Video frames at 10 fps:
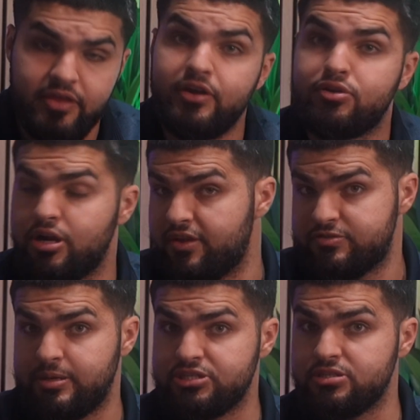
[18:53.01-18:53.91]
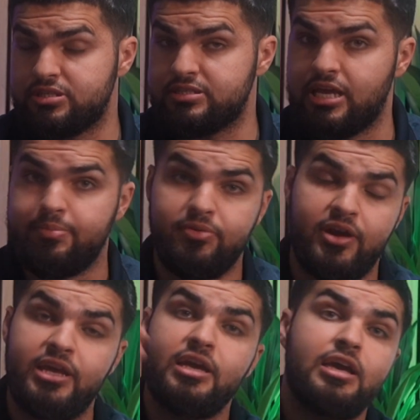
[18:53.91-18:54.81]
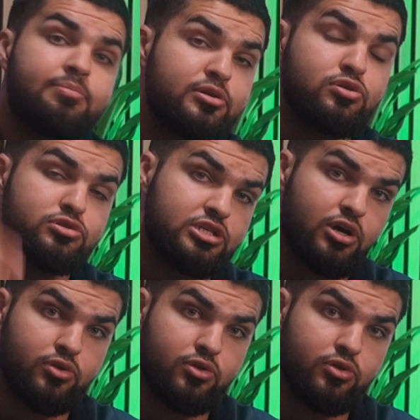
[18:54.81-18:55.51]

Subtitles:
The creative specialist example, right? Producing